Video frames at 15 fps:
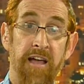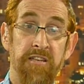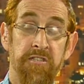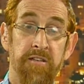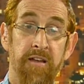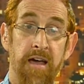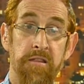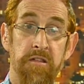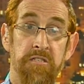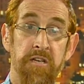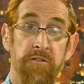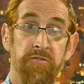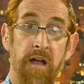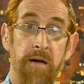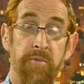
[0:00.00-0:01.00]
Ashkenazi
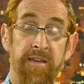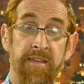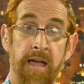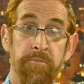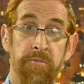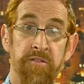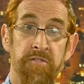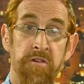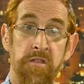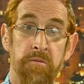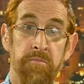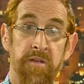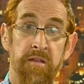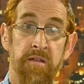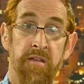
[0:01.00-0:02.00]
chief rabbi came to visit
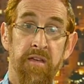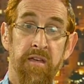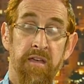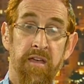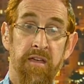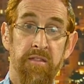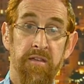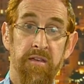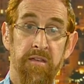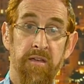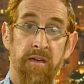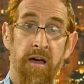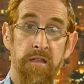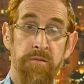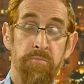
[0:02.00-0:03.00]
me in the
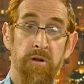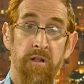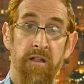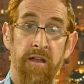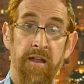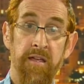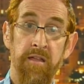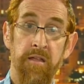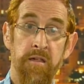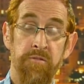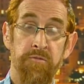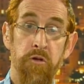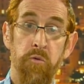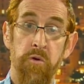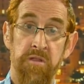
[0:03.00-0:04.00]
hospital, and
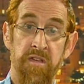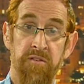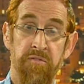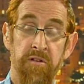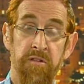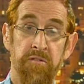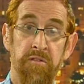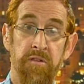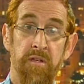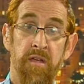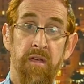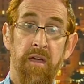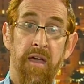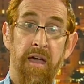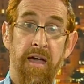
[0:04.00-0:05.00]
his view was different.
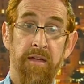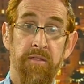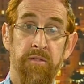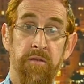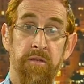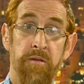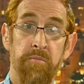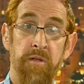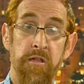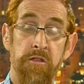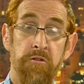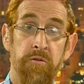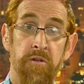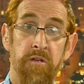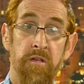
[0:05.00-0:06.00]
And the
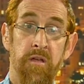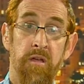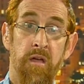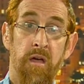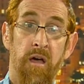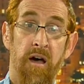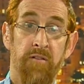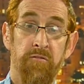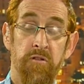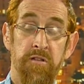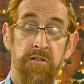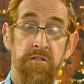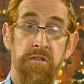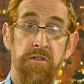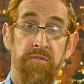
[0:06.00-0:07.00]
Ministry of
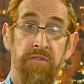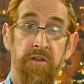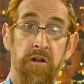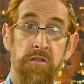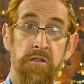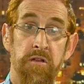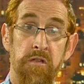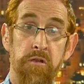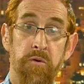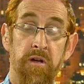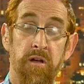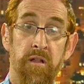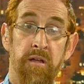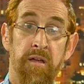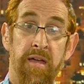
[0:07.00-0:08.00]
Religious Affairs in
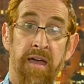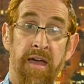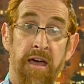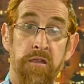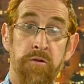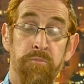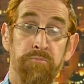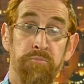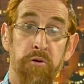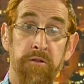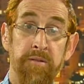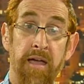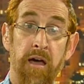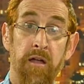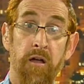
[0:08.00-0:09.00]
Israel has put
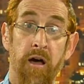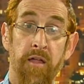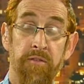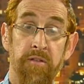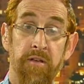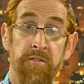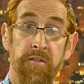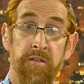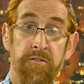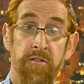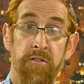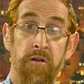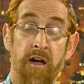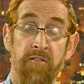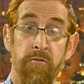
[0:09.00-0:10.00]
down into
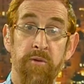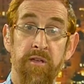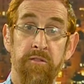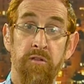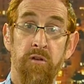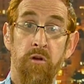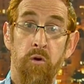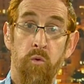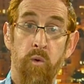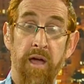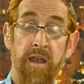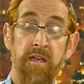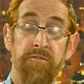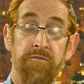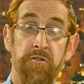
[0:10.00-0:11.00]
the government,
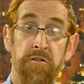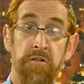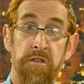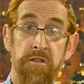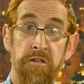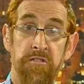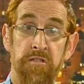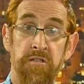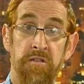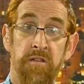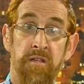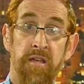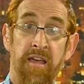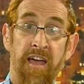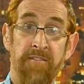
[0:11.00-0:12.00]
waiting for a decision,
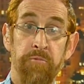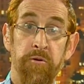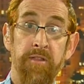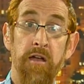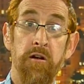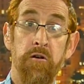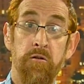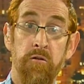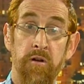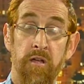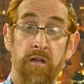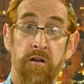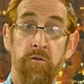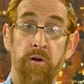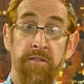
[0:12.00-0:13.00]
have put down
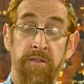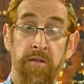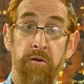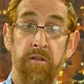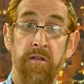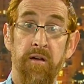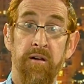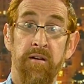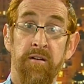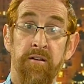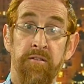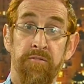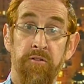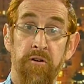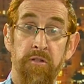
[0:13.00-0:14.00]
criteria
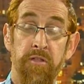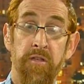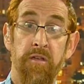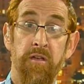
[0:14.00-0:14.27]
for